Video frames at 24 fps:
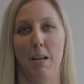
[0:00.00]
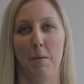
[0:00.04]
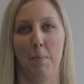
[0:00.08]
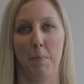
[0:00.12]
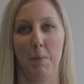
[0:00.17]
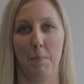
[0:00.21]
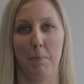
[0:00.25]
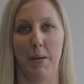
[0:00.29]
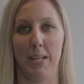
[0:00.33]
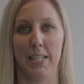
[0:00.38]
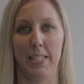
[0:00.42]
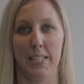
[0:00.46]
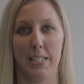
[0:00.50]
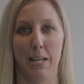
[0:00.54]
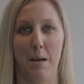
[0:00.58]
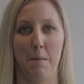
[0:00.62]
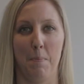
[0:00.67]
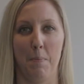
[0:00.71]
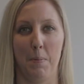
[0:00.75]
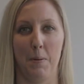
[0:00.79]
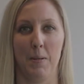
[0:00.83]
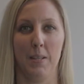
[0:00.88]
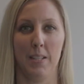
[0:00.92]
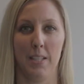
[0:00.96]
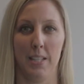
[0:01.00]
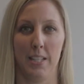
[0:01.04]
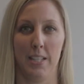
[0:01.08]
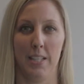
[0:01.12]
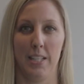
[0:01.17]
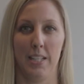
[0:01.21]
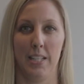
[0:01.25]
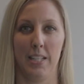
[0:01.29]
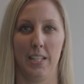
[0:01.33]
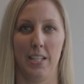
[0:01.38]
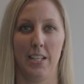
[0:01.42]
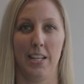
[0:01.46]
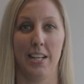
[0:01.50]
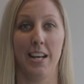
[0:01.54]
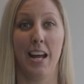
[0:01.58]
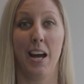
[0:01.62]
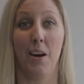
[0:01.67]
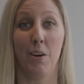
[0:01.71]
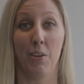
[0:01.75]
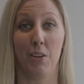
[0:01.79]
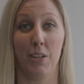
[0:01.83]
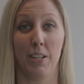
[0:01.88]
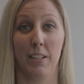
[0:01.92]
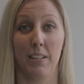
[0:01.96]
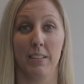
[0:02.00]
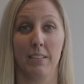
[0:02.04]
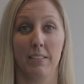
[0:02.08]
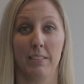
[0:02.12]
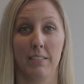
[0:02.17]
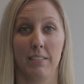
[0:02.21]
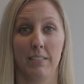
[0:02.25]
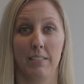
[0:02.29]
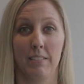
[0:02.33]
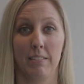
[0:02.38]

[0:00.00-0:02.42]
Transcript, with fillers: Step by step on how to